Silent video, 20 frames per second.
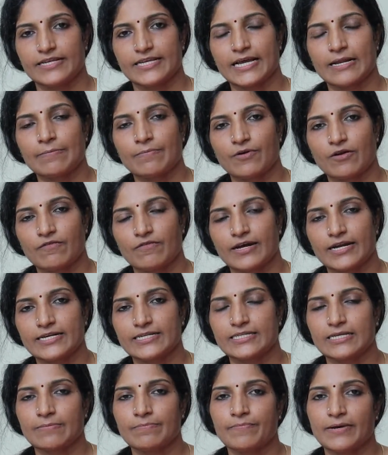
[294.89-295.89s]
We can
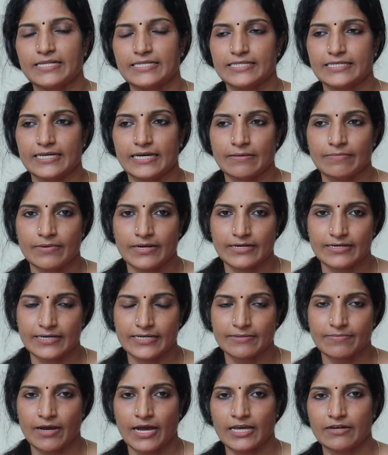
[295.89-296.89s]
provide some Panchakarma
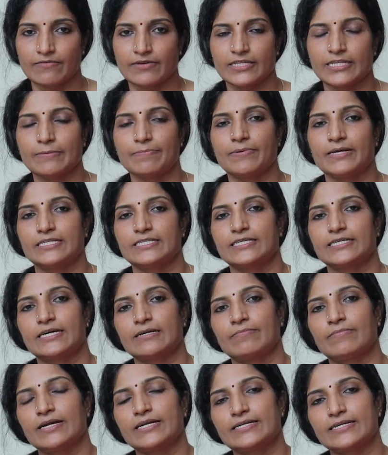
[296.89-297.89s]
Ayurvedic
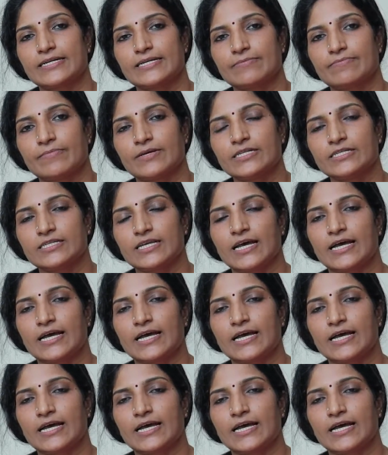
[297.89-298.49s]
Panchakarma treatments,